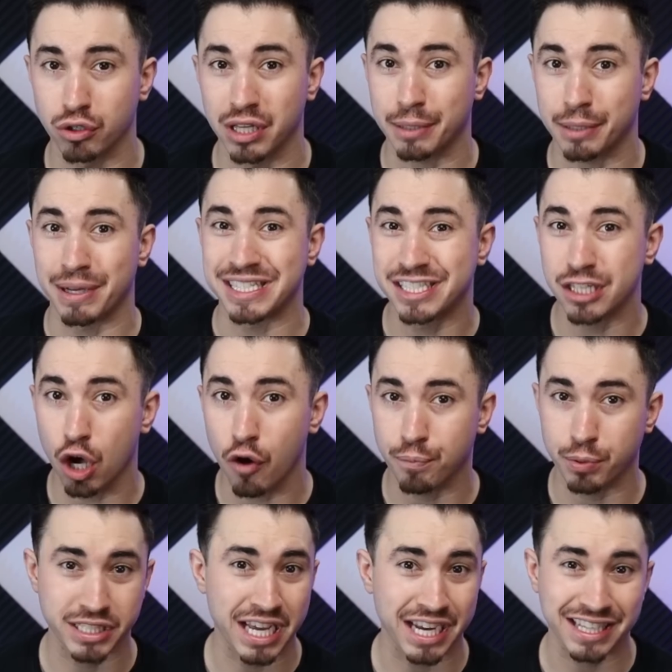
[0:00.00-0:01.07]
like myself
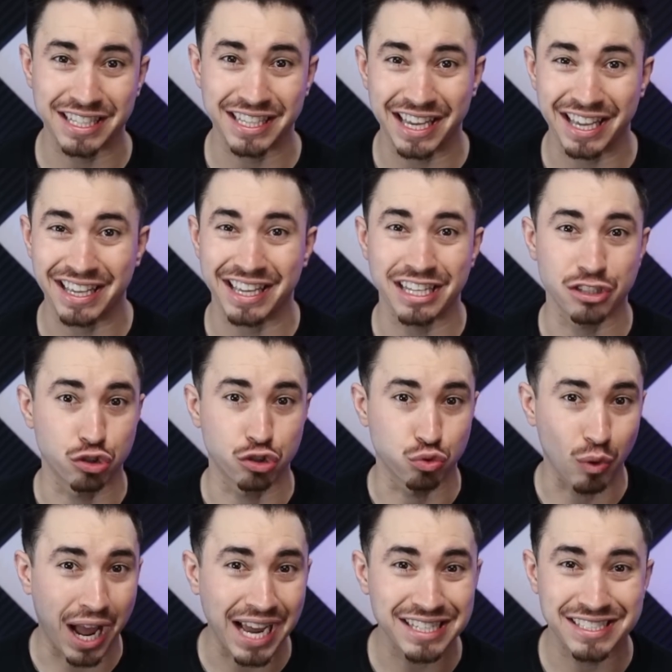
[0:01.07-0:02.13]
protecting against
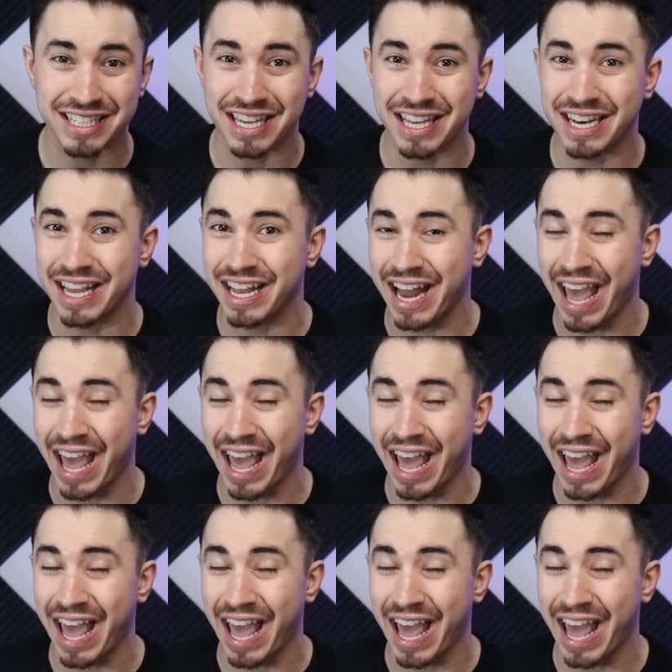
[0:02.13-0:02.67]
dry skin and